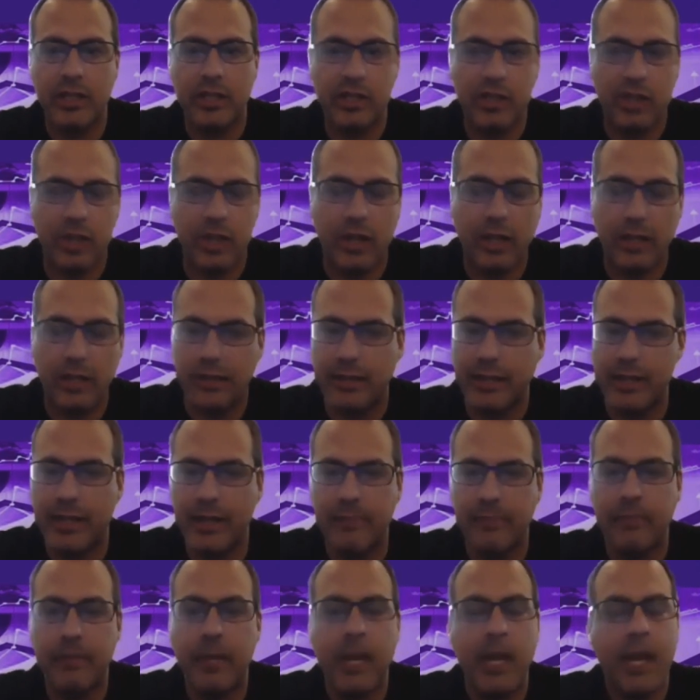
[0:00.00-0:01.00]
Sean and
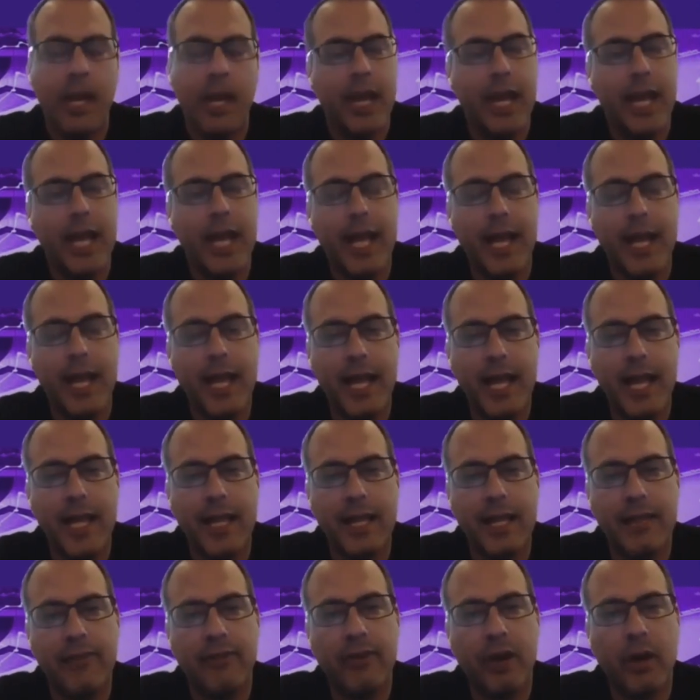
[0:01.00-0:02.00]
Tim, and, and
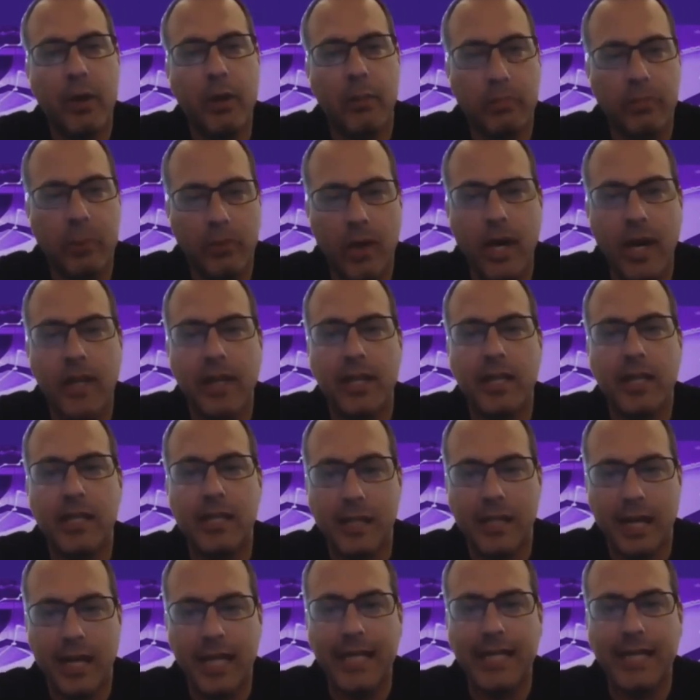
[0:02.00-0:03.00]
they've all brought these
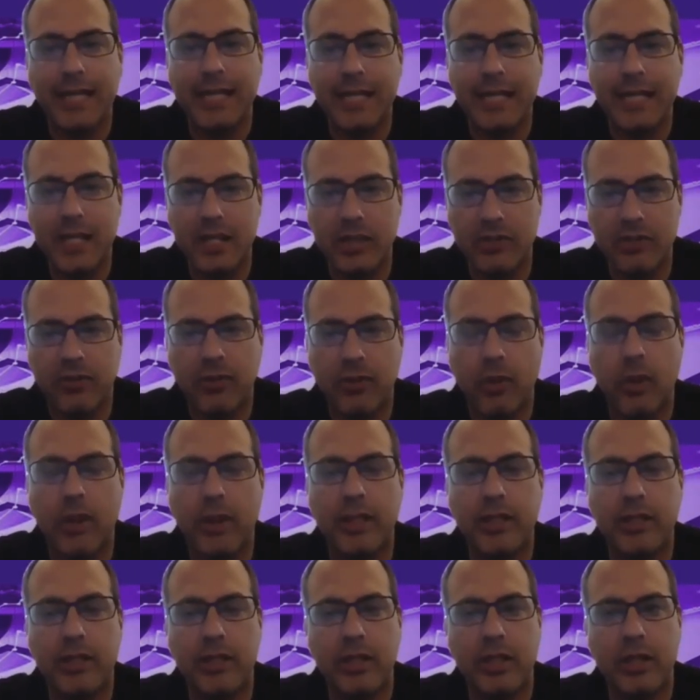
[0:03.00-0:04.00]
ideas forward
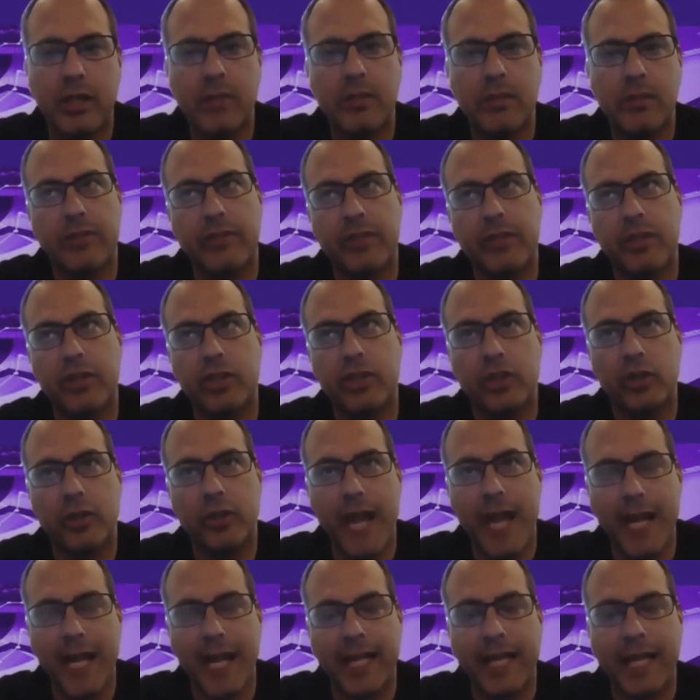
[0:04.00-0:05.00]
in terms of their
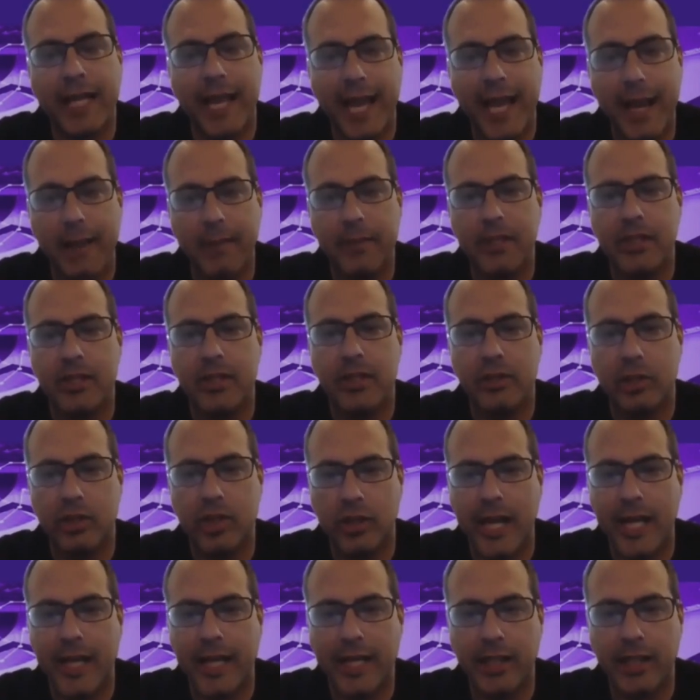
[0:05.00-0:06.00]
tracking habits, their
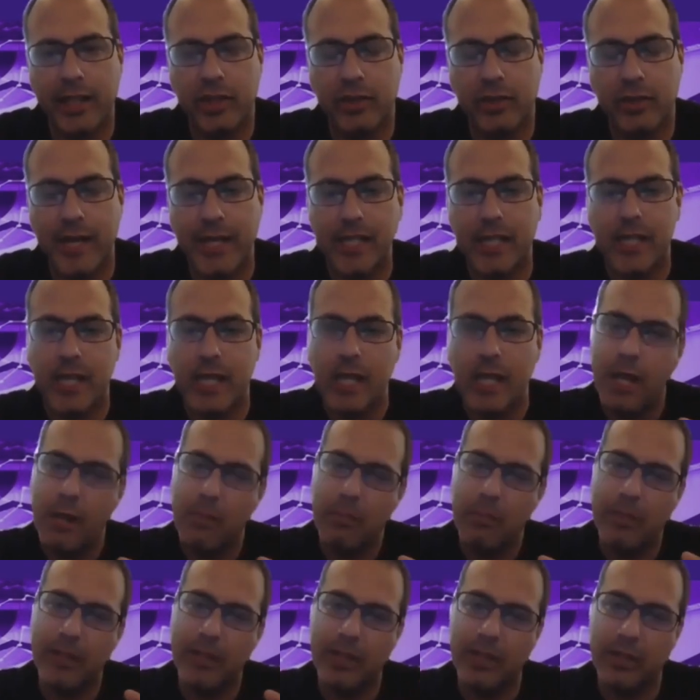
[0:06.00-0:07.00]
tracking trends.
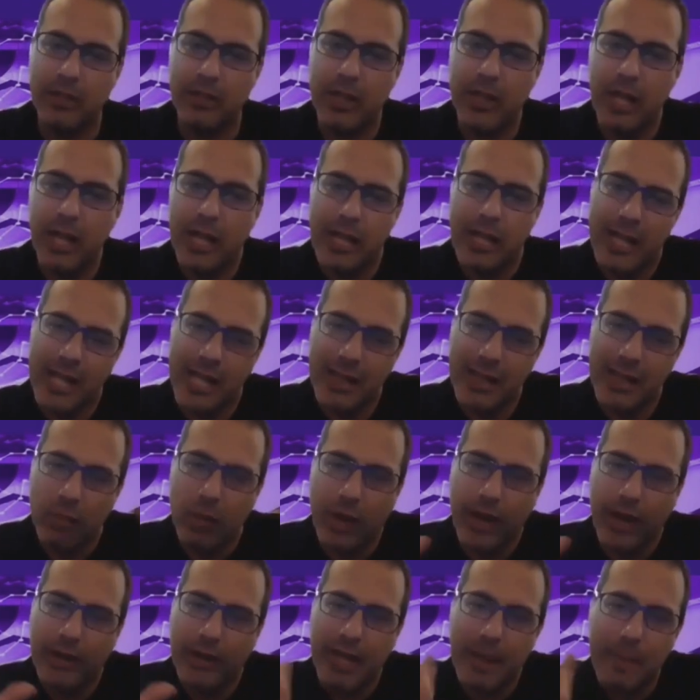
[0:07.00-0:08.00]
But they're they,
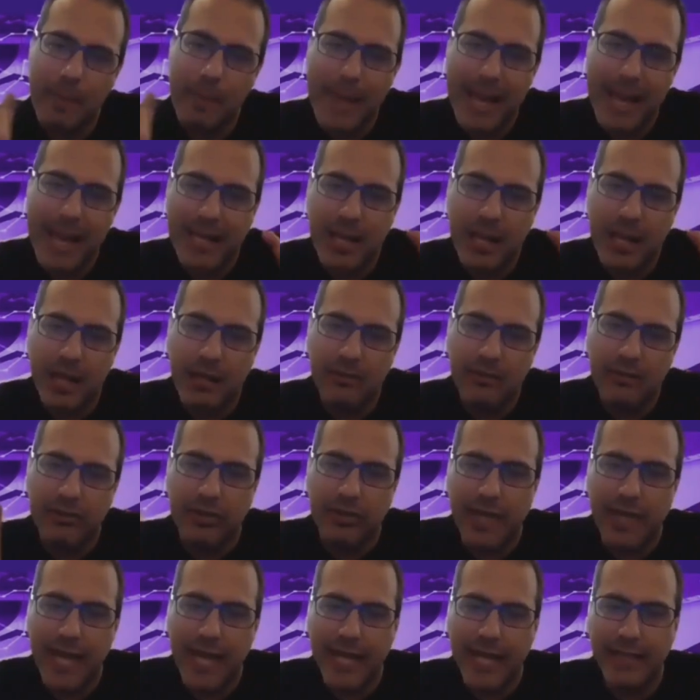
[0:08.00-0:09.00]
while they may not have
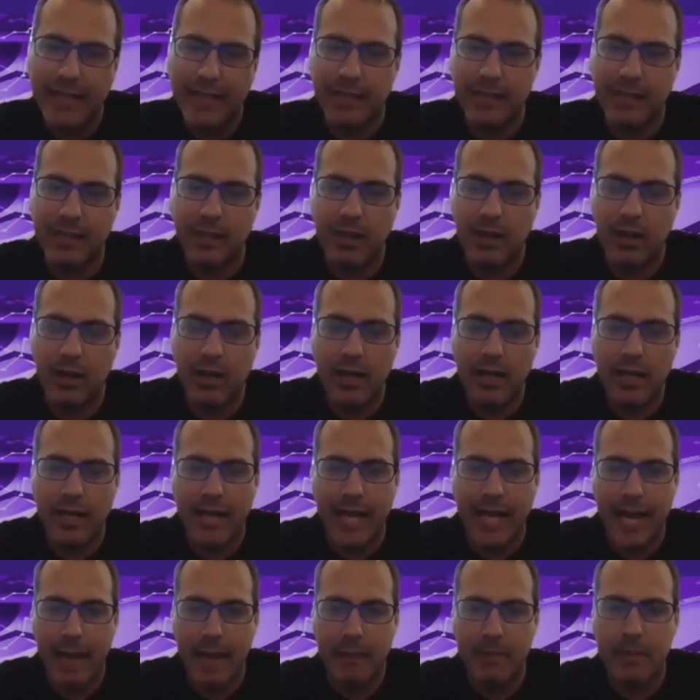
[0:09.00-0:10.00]
landed on an
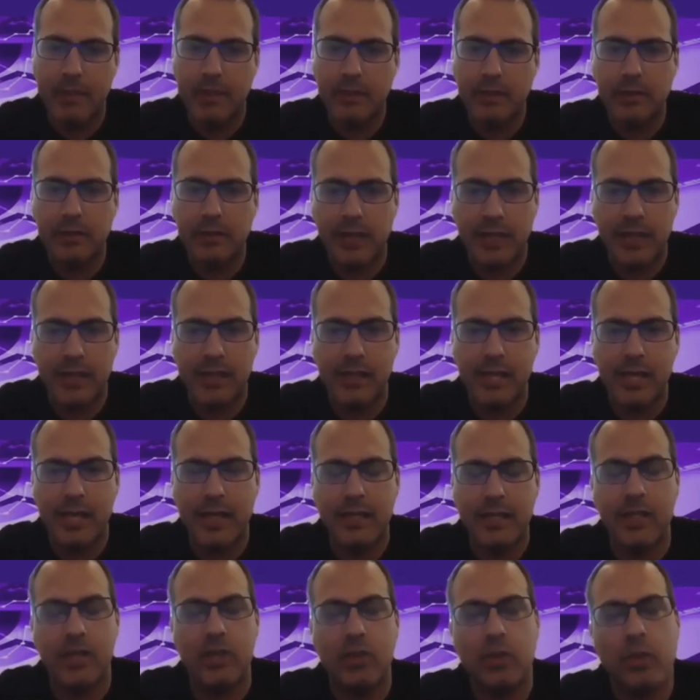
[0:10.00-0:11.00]
absolute
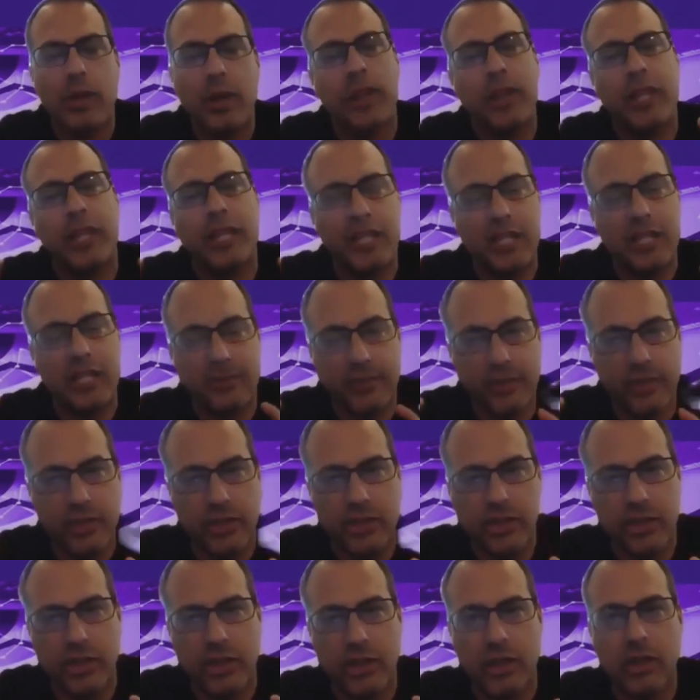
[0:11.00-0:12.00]
consensus, one thing's for
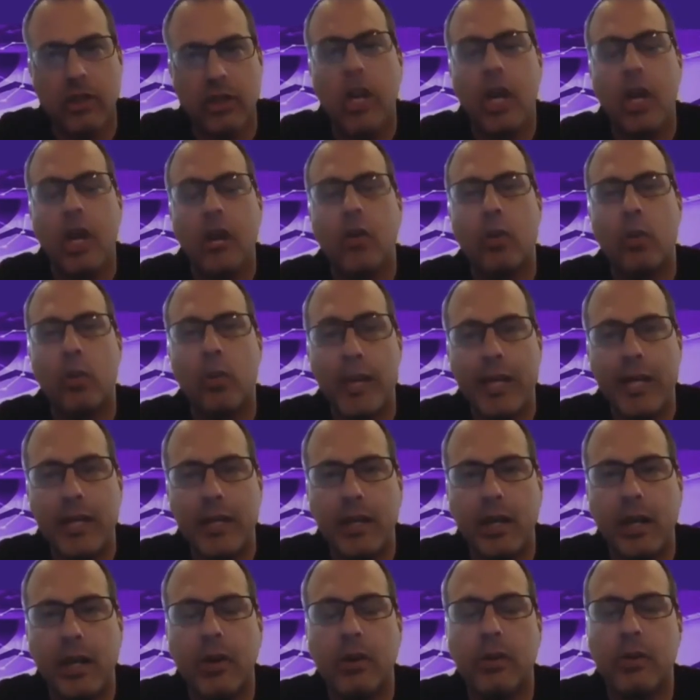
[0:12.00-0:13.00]
sure: we
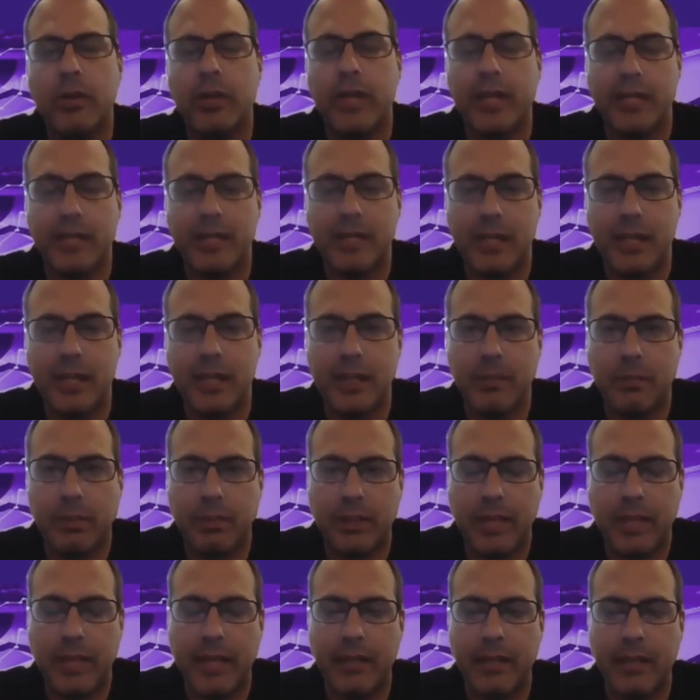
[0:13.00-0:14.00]
know that city
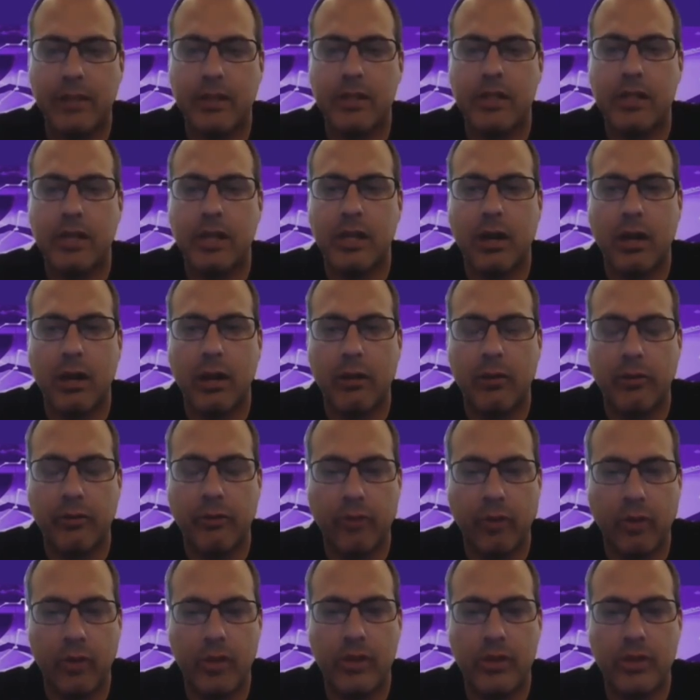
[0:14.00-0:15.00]
planners are
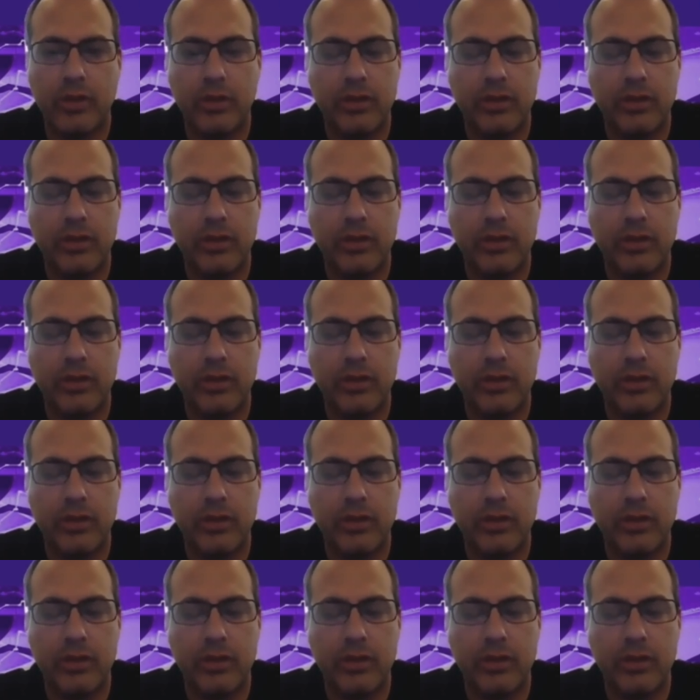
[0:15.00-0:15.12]
forced